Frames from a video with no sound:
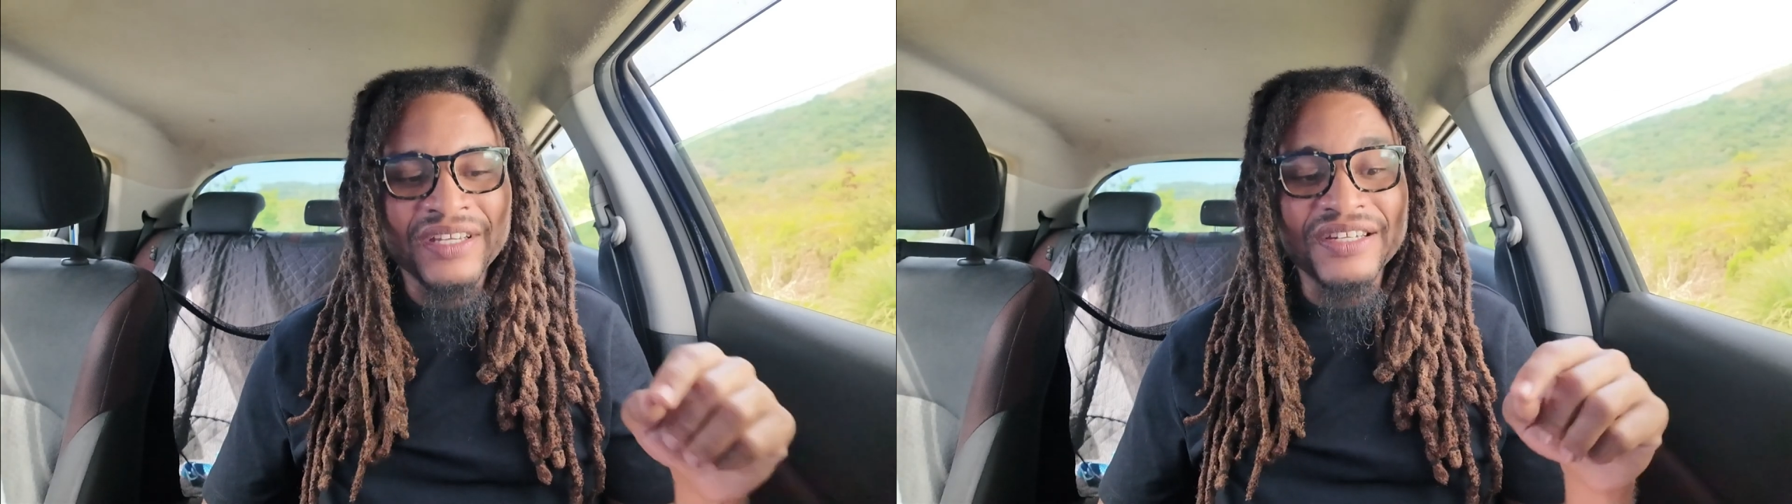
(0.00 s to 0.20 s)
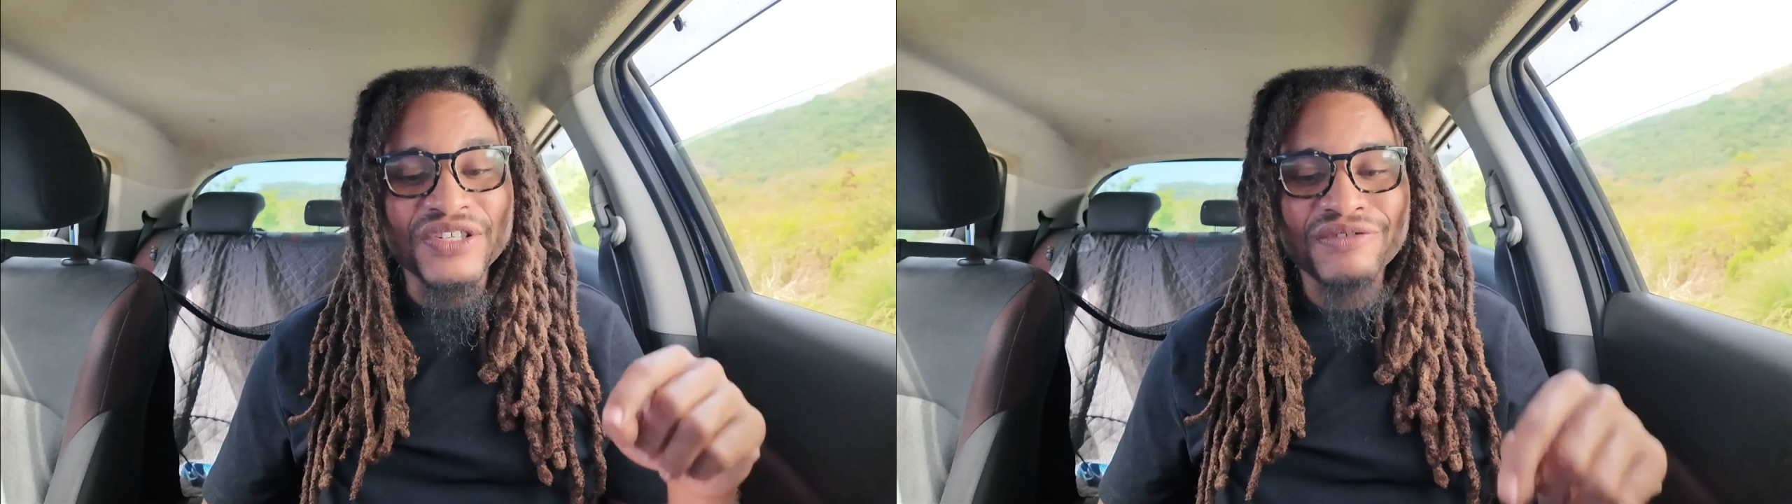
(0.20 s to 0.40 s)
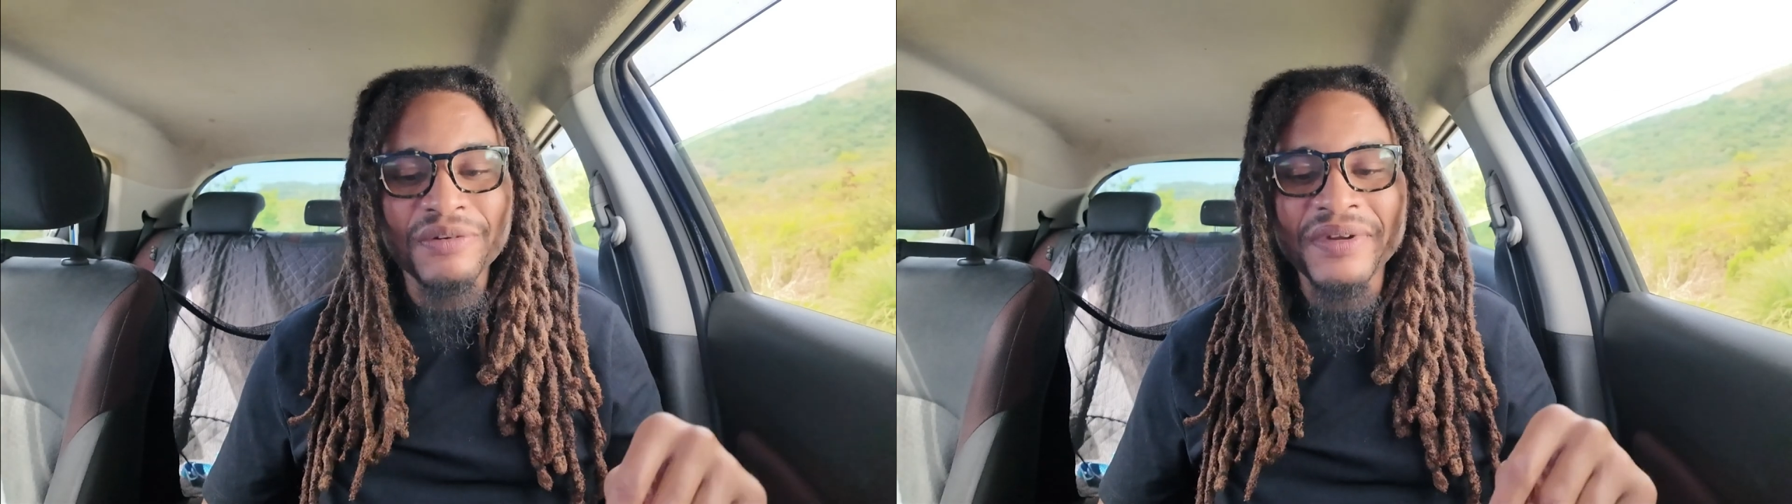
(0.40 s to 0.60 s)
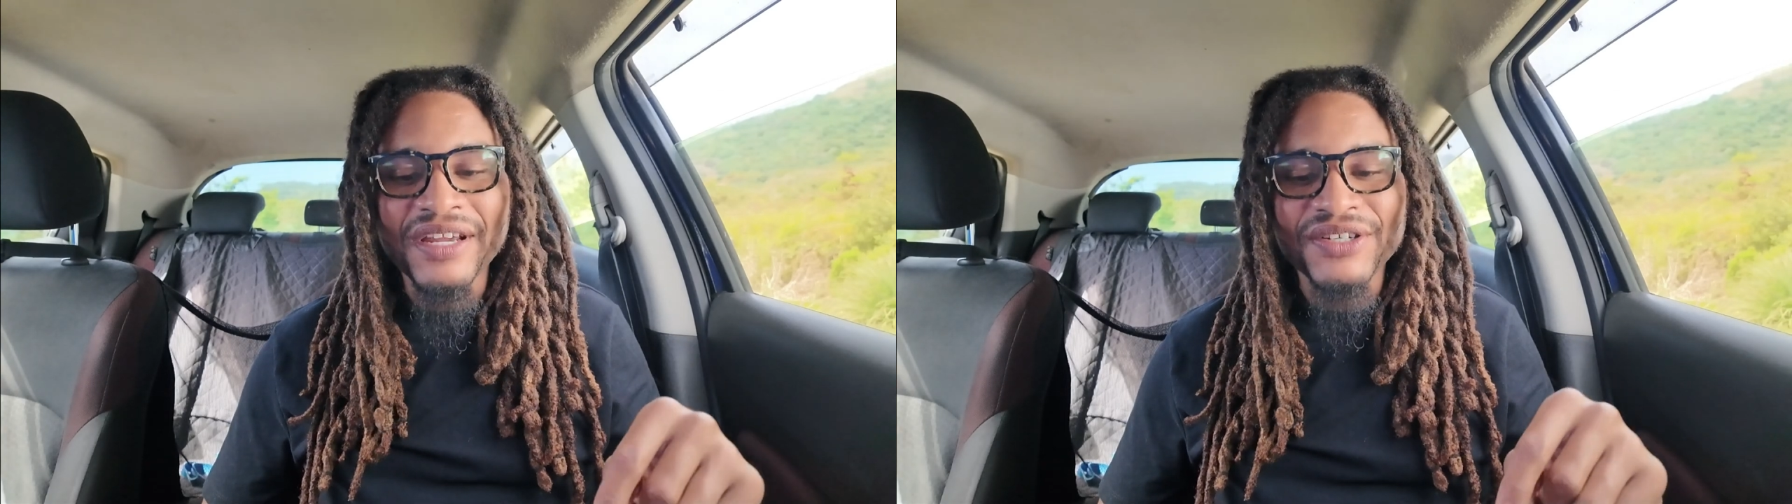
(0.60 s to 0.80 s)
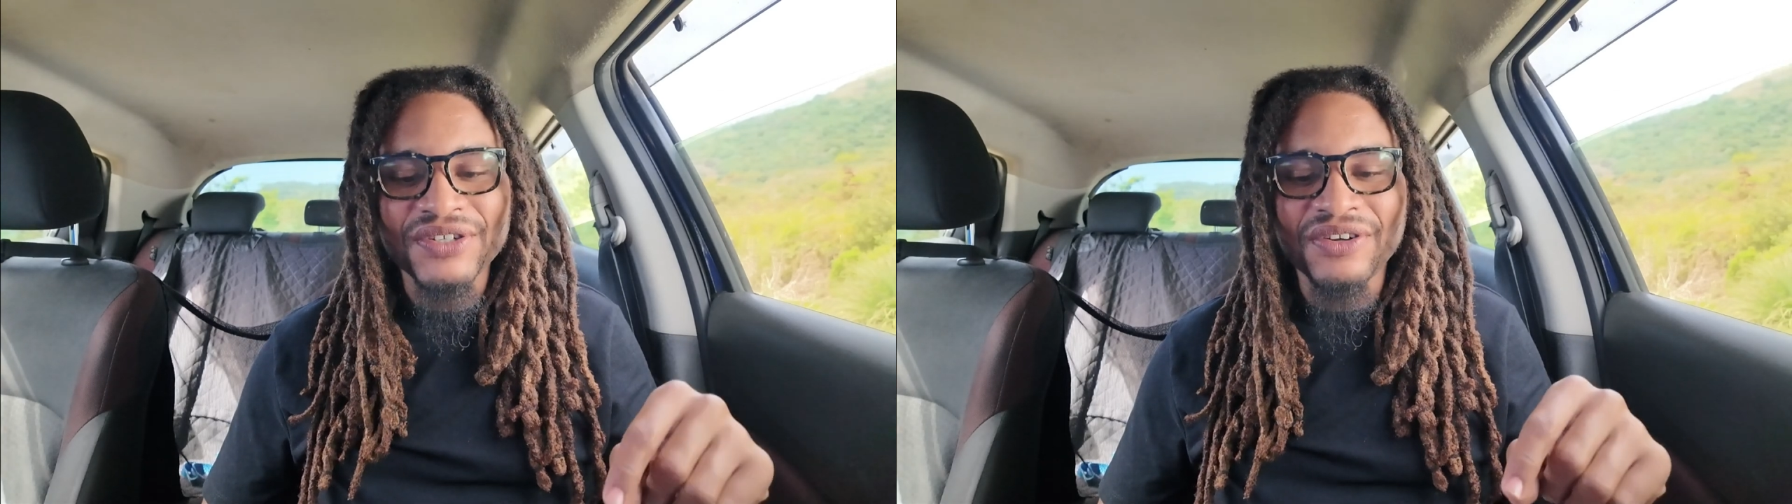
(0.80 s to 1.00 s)

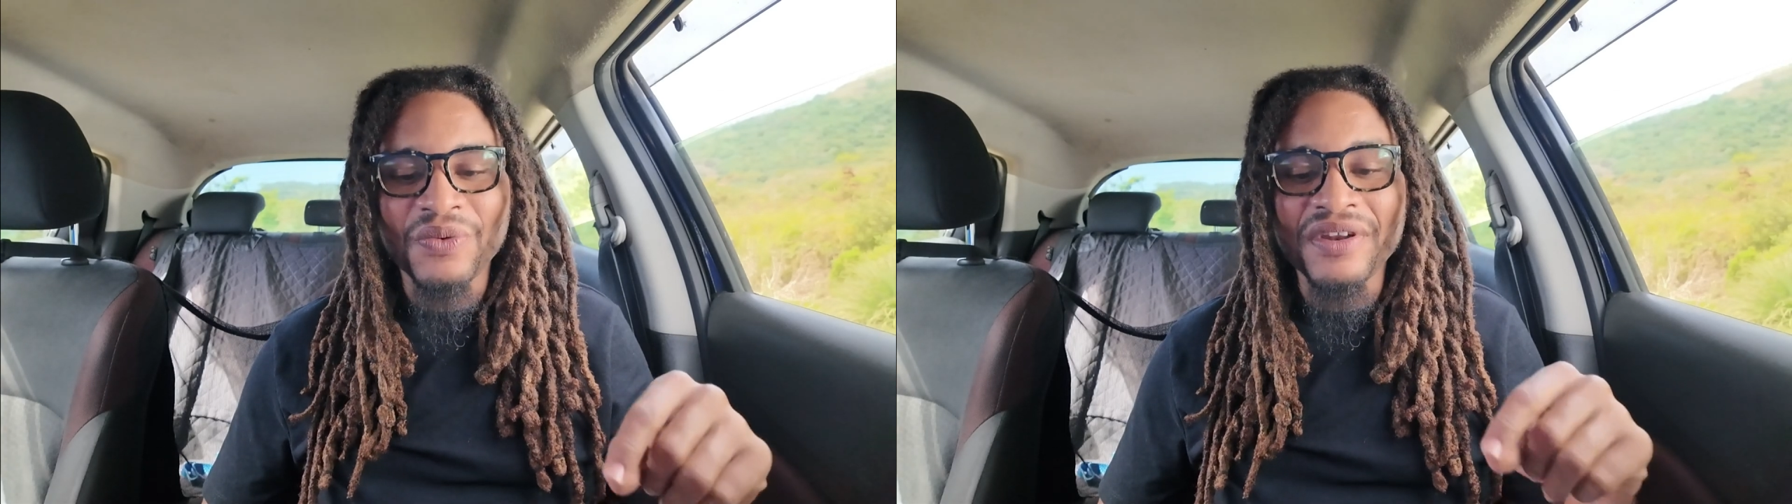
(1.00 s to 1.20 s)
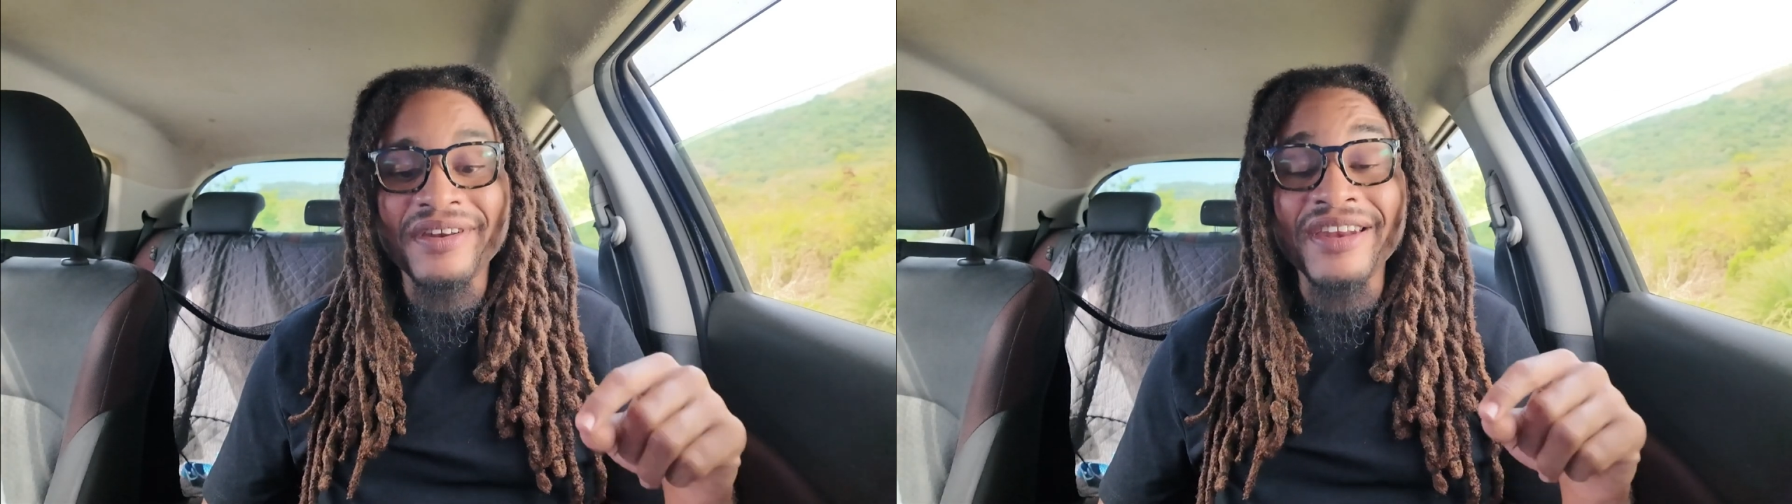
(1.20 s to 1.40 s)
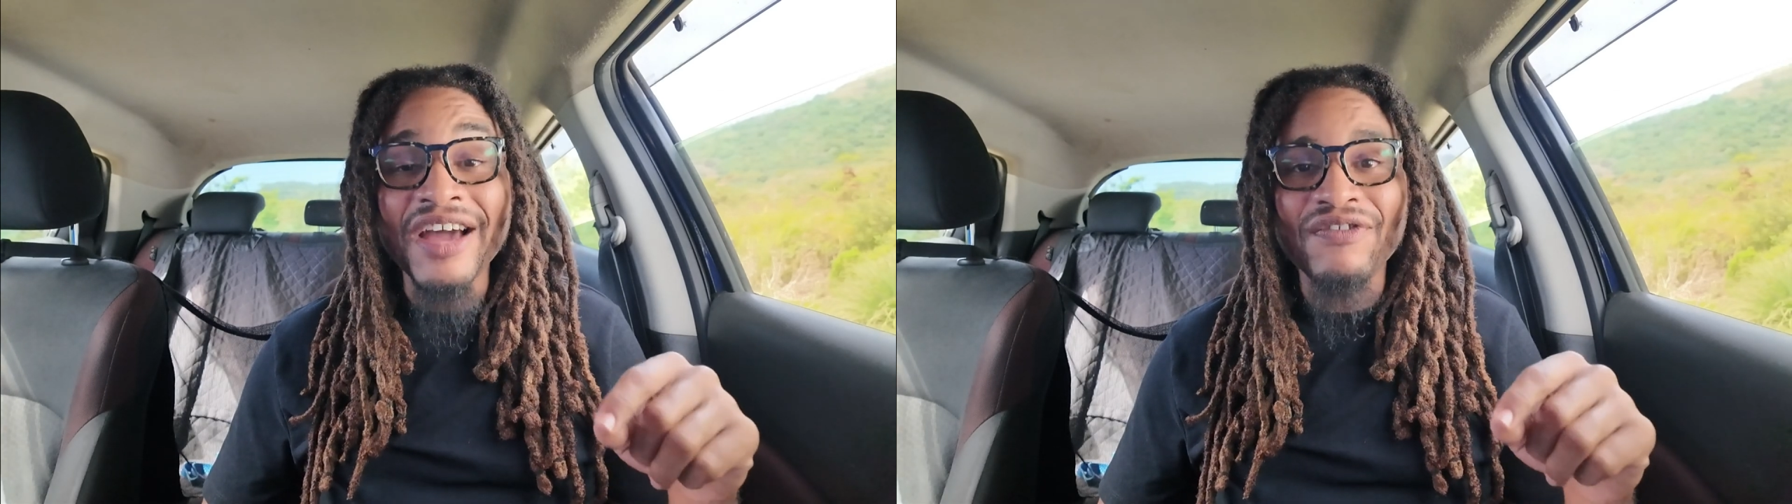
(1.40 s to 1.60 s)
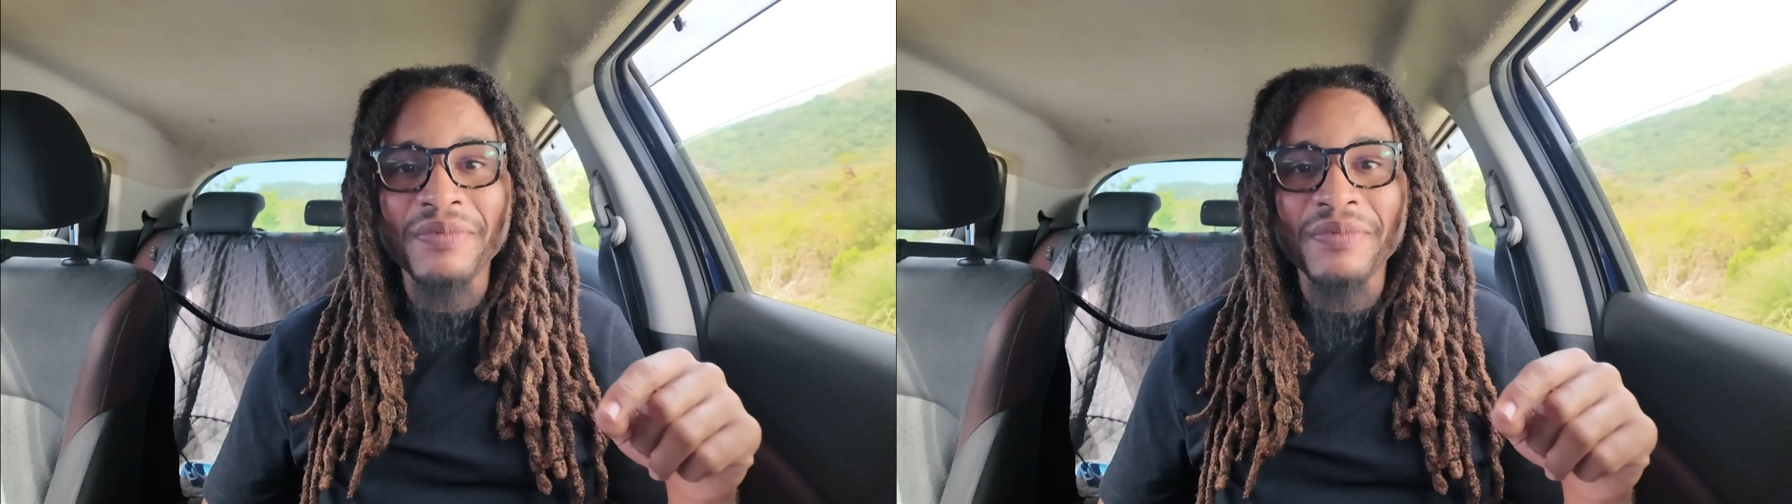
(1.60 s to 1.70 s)
discrimination will never